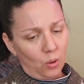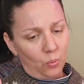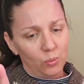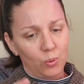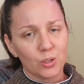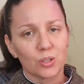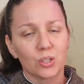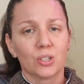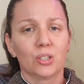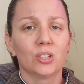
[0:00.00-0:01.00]
We
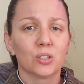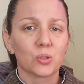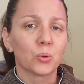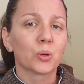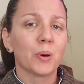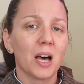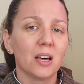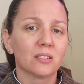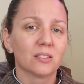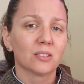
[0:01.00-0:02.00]
won't talk
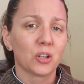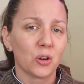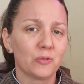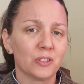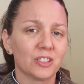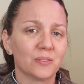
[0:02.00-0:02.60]
about COVID.